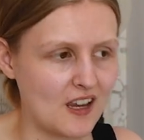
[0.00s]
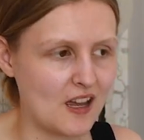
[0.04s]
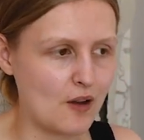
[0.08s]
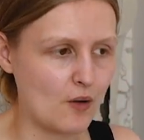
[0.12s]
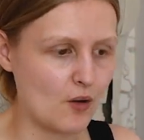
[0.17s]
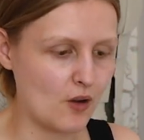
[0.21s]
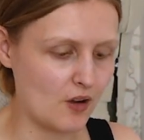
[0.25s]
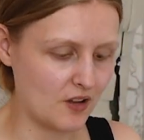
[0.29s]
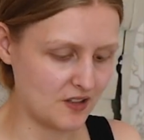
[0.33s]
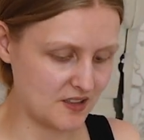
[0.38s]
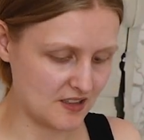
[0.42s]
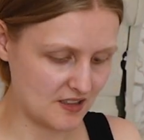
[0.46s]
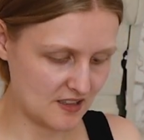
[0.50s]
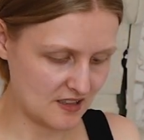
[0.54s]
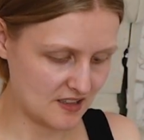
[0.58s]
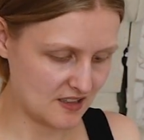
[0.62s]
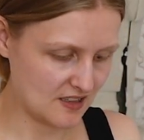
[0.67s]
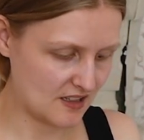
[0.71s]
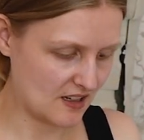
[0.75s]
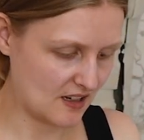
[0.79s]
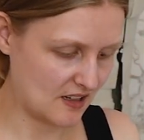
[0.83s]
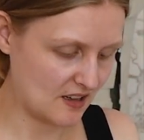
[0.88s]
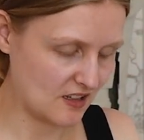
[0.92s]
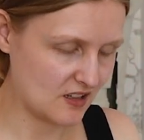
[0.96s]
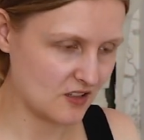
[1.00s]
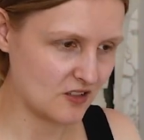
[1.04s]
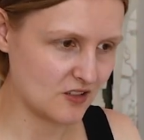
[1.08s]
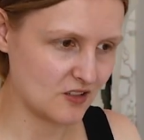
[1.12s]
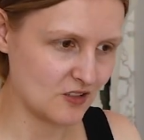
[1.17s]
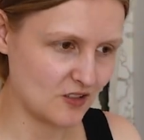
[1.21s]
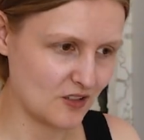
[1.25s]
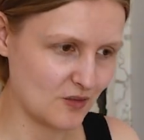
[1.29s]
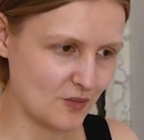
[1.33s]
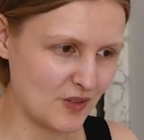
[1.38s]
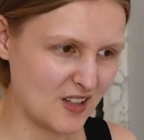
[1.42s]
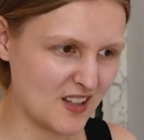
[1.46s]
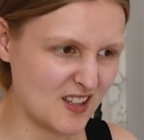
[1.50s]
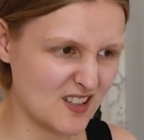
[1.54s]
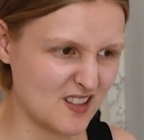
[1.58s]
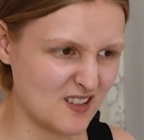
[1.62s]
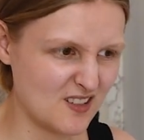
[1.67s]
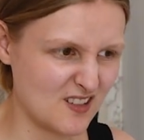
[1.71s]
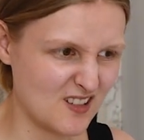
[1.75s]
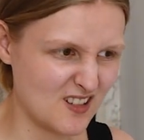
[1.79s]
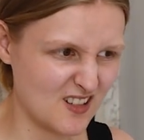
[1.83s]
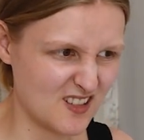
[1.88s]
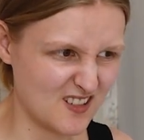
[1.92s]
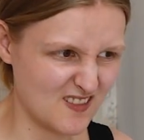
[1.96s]
how hot it is today, this shouldn't be this
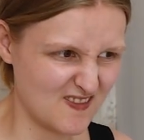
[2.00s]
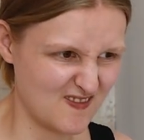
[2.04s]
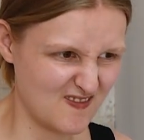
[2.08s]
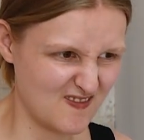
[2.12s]
hard.